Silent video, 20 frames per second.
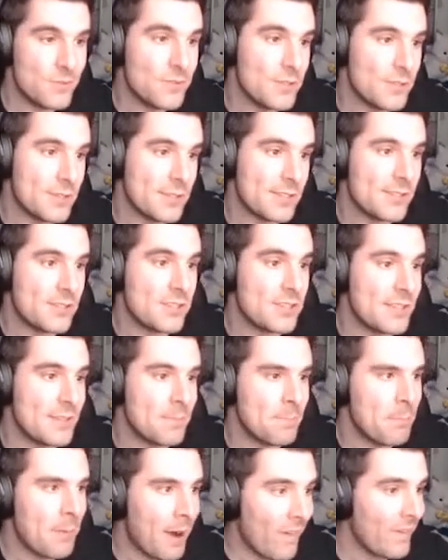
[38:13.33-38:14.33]

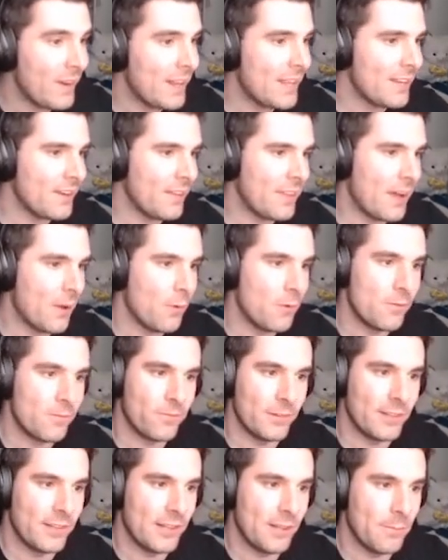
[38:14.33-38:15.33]
Just marinate on that one
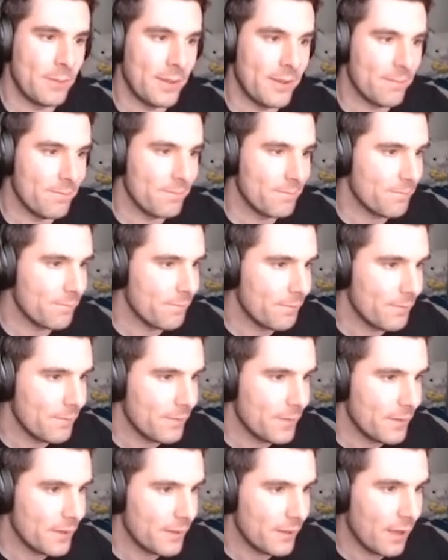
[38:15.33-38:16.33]
for a little bit.
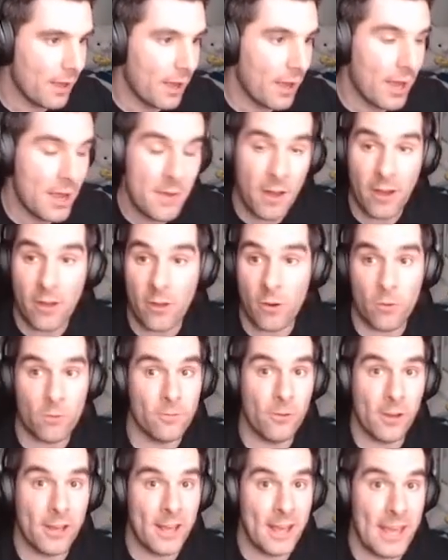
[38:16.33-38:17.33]
I don't
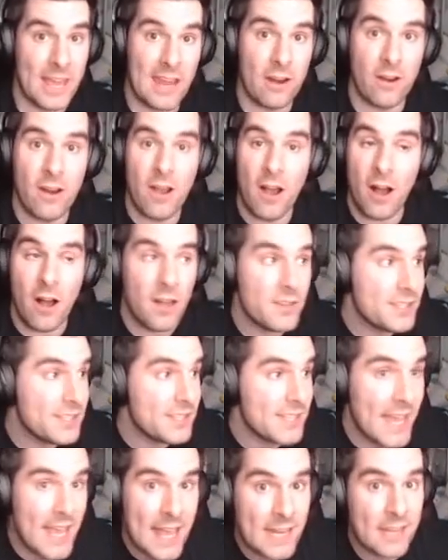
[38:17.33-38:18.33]
fucking care. I'll
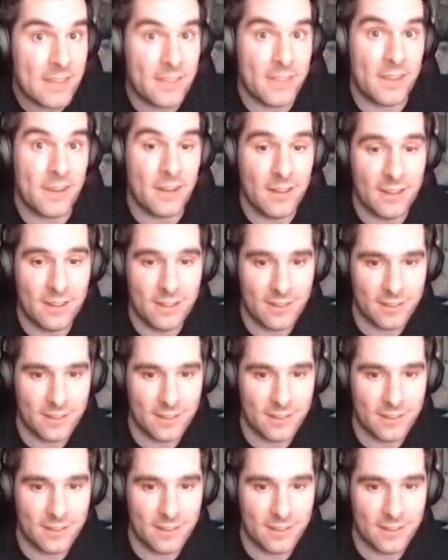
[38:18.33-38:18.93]
say anything.